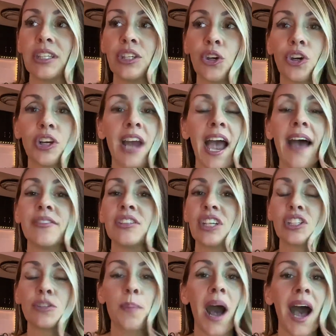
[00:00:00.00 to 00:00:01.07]
you're going to have
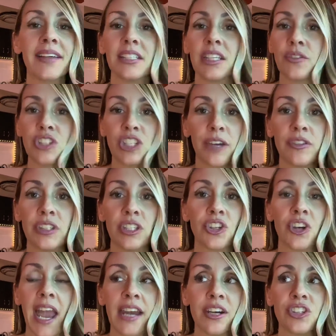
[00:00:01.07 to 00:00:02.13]
such positive shifts in
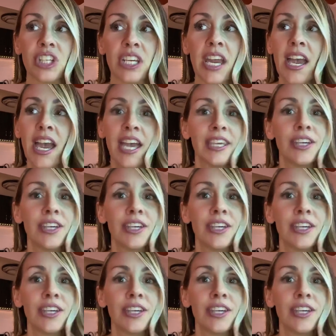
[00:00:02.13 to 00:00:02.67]
your energy.